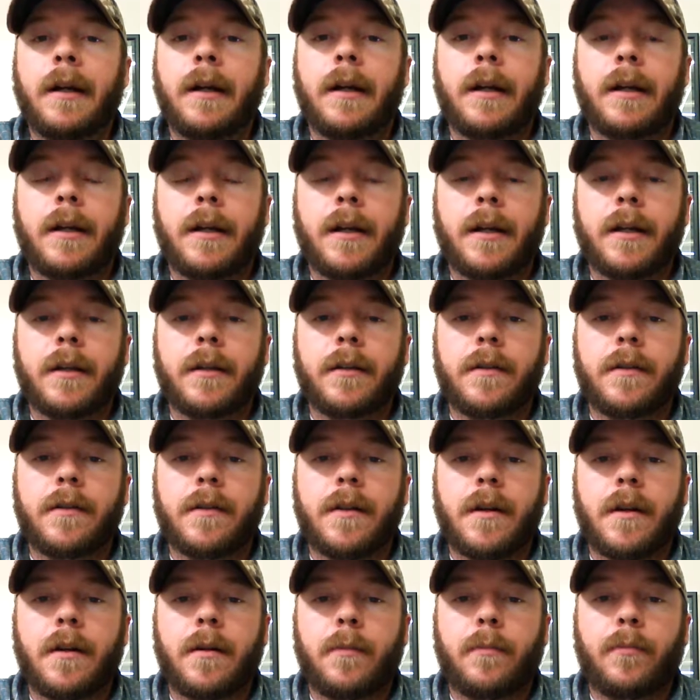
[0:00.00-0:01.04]
and
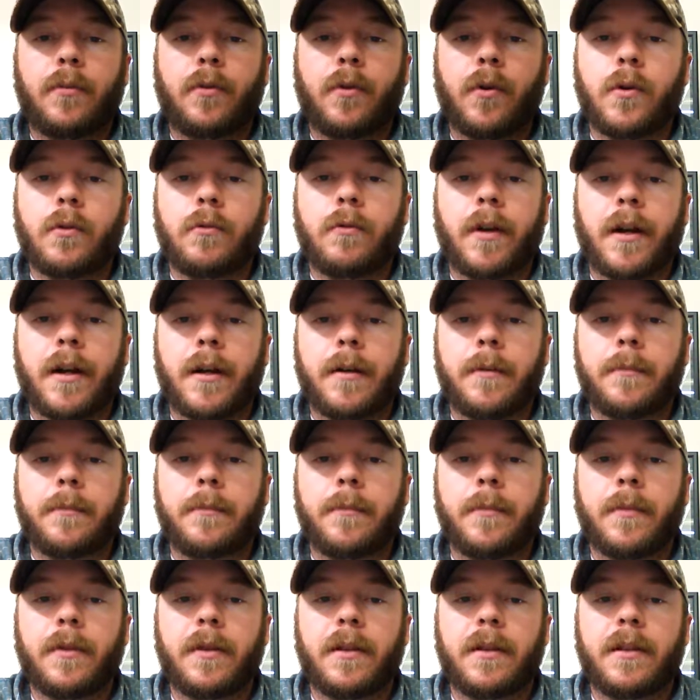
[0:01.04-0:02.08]

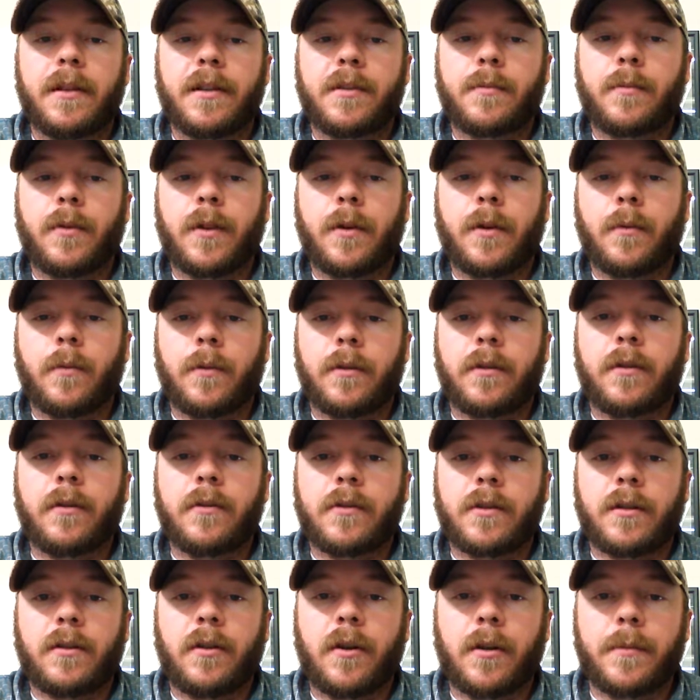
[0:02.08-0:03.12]
program the display with
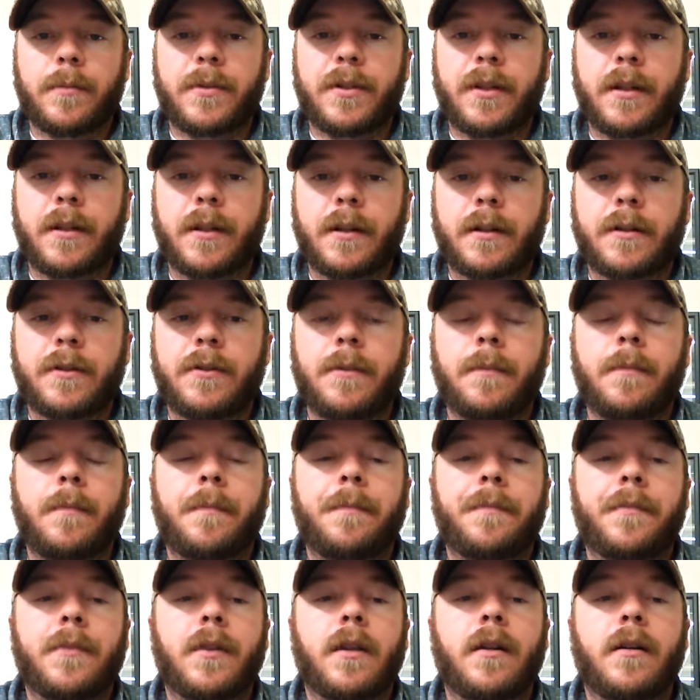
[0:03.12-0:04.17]
those alarm settings.
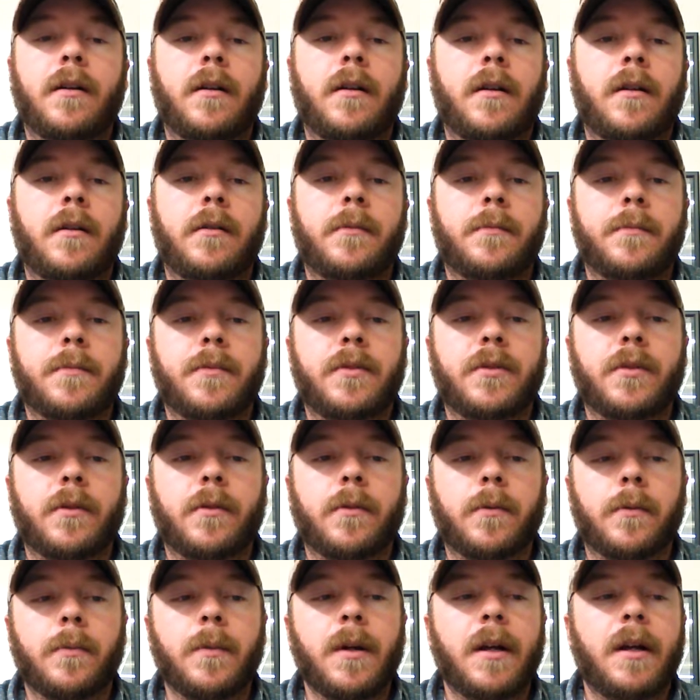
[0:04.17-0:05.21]

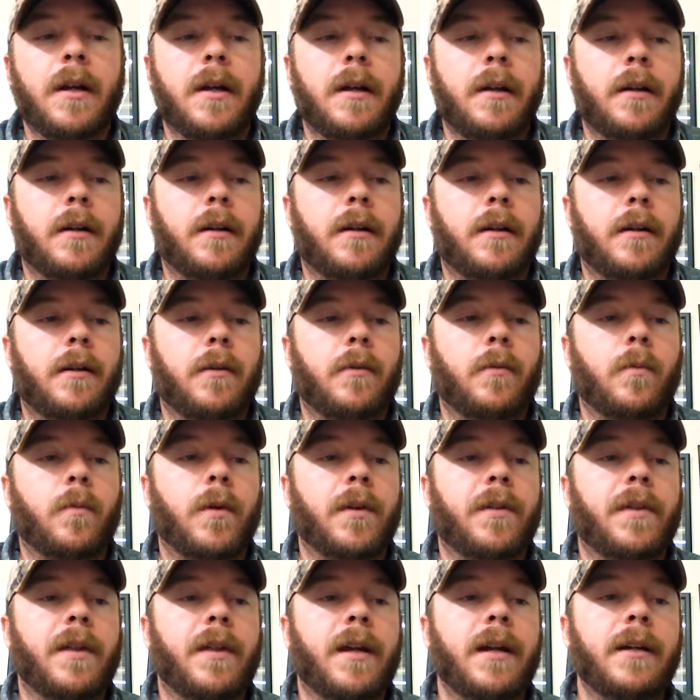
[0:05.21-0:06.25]

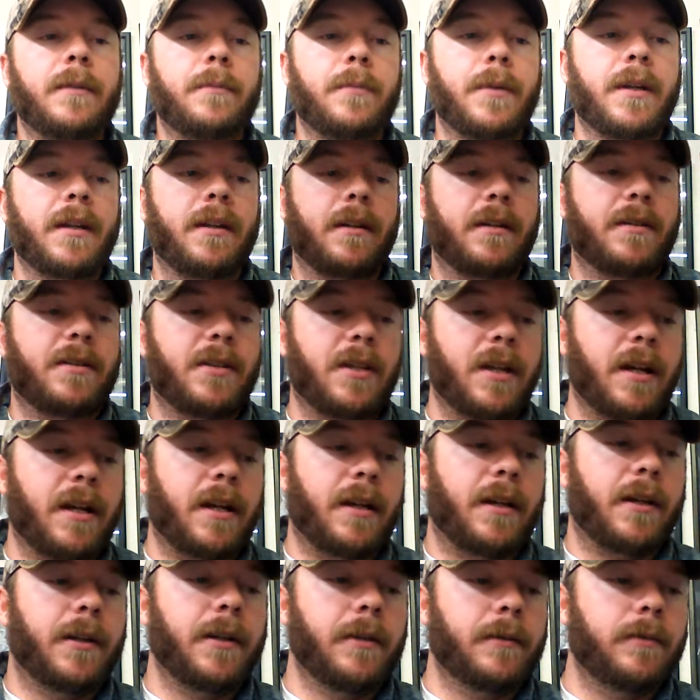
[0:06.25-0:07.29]
With that being
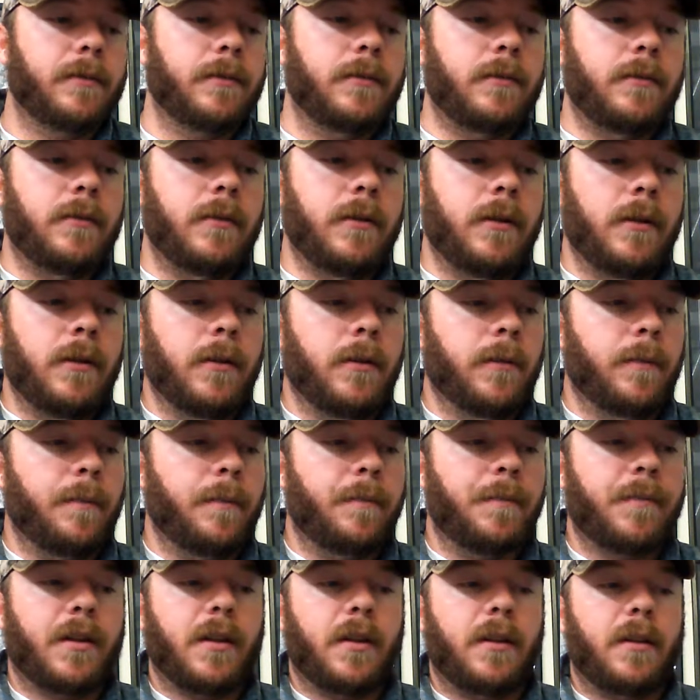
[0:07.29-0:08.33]
said,
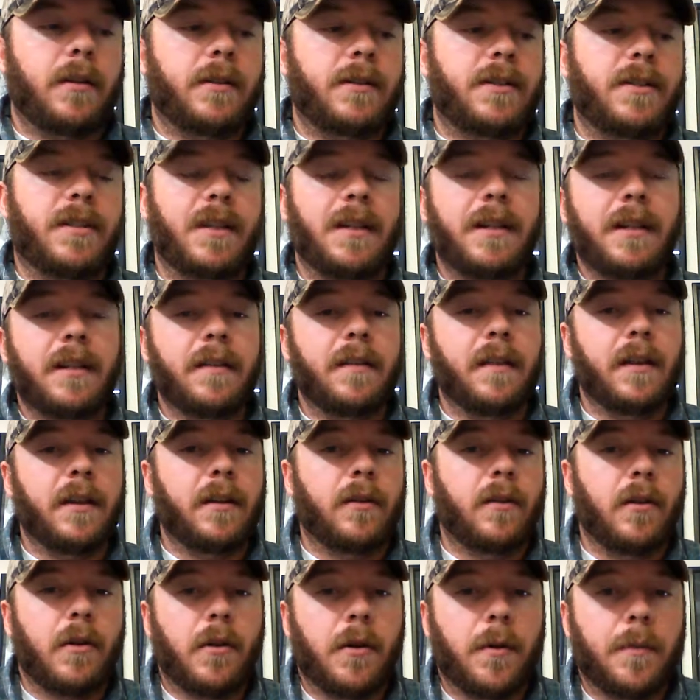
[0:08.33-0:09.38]
setting the
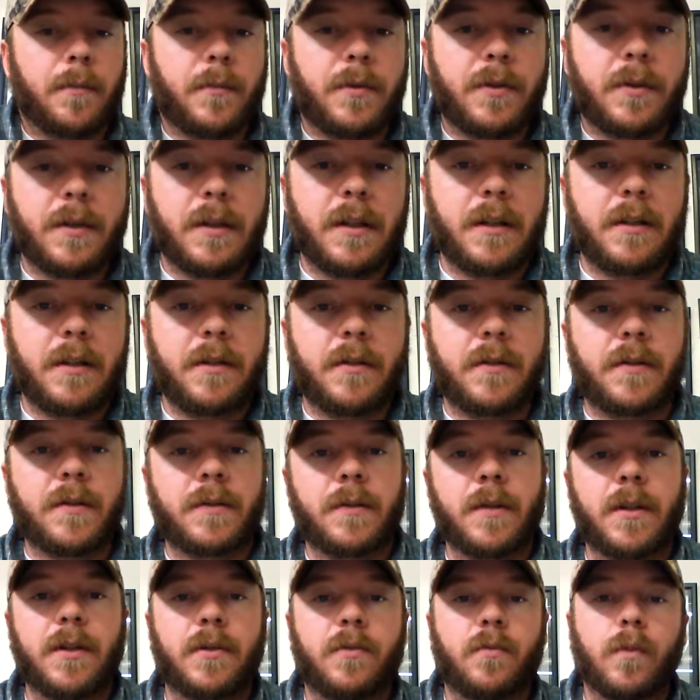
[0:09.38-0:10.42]
alarms
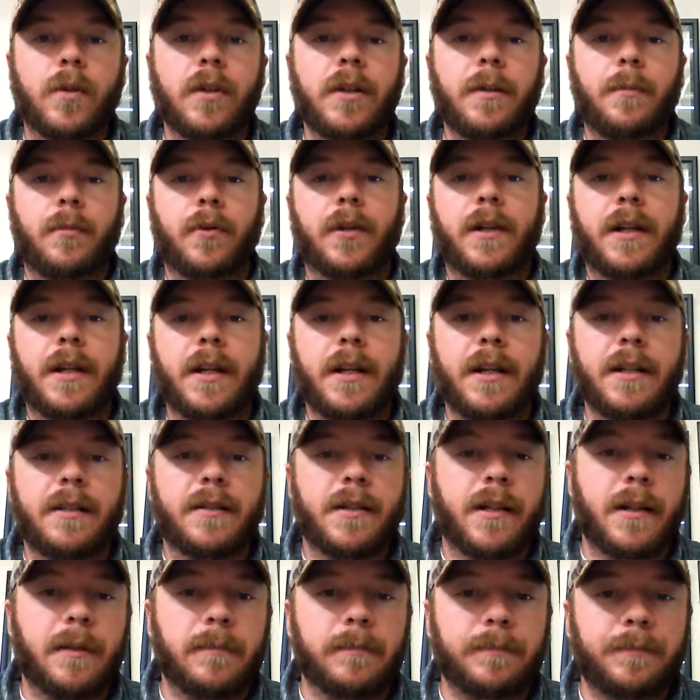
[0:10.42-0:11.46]
is really pretty
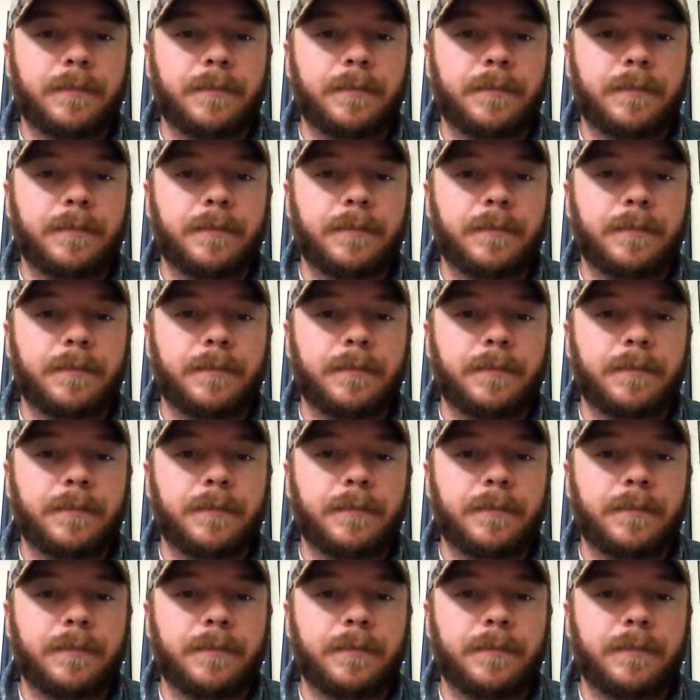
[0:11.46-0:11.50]
easy.